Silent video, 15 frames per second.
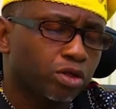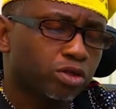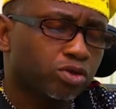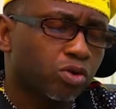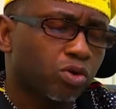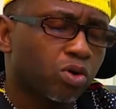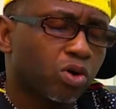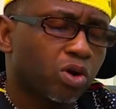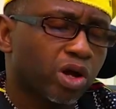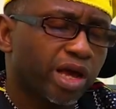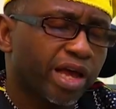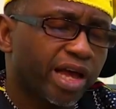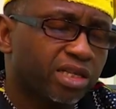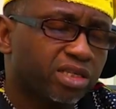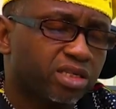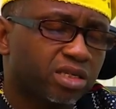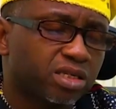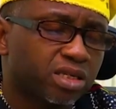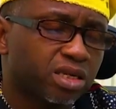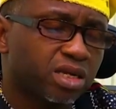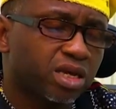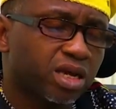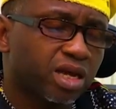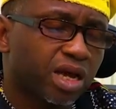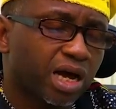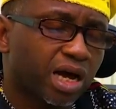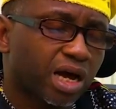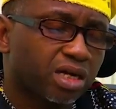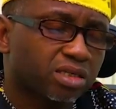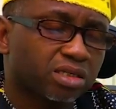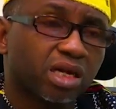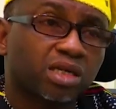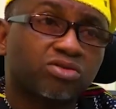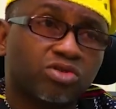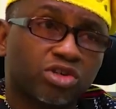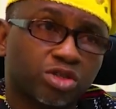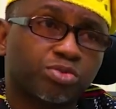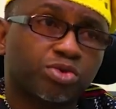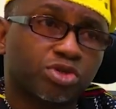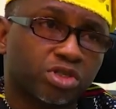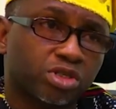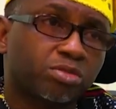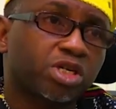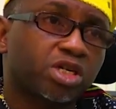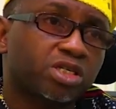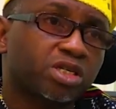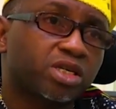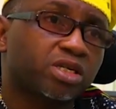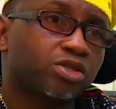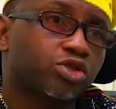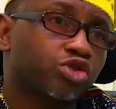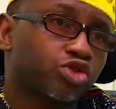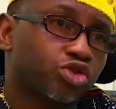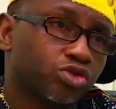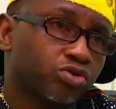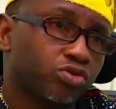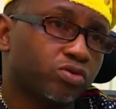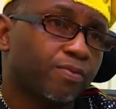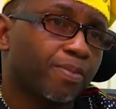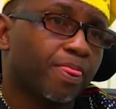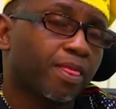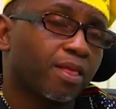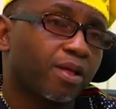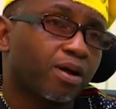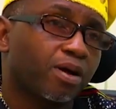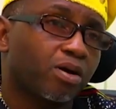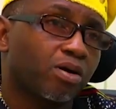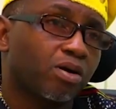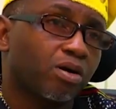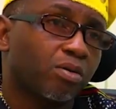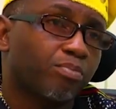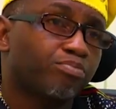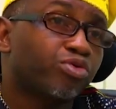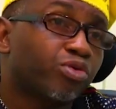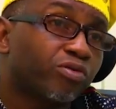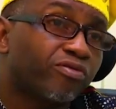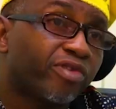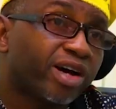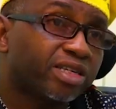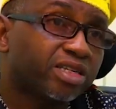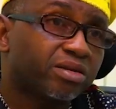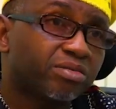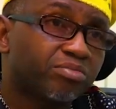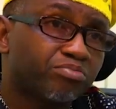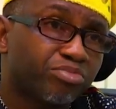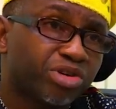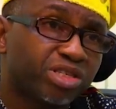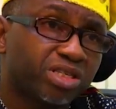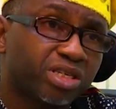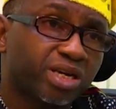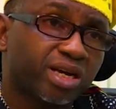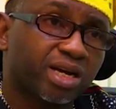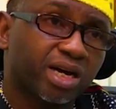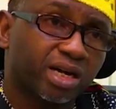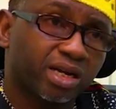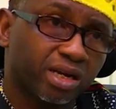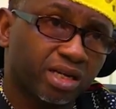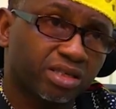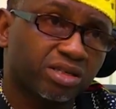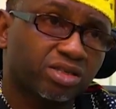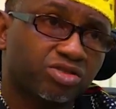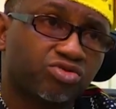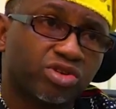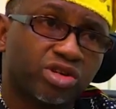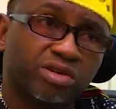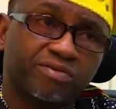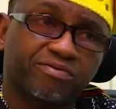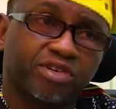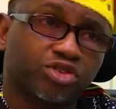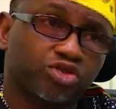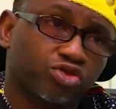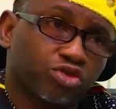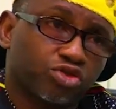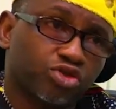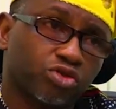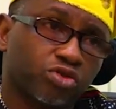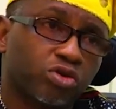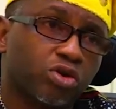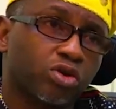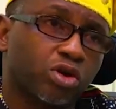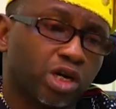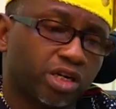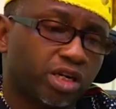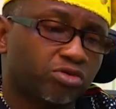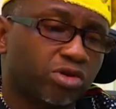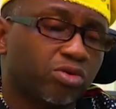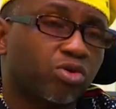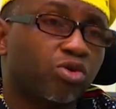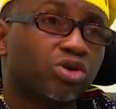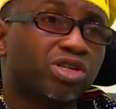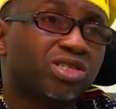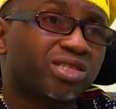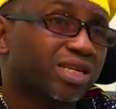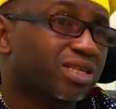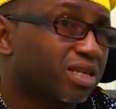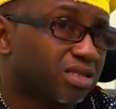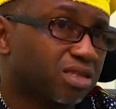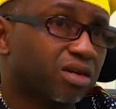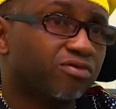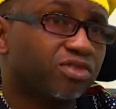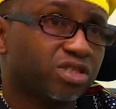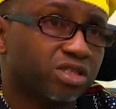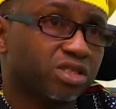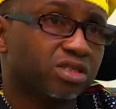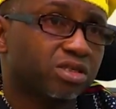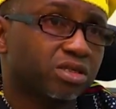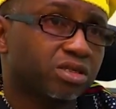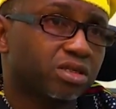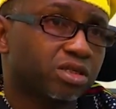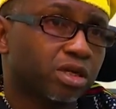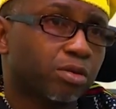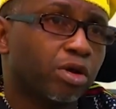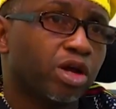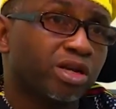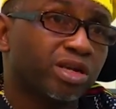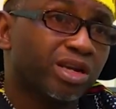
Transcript: So NTDA has that responsibility to provide basic and necessary infrastructure. And that's why we call it site and services scheme.